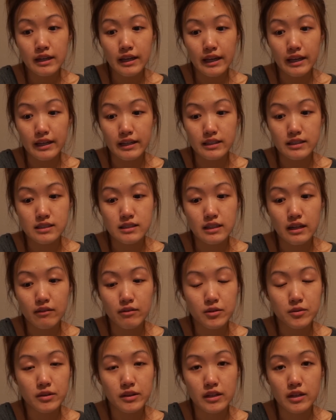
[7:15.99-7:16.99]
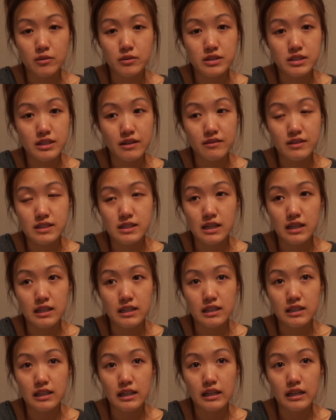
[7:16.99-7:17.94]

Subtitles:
and everyone there was devastated.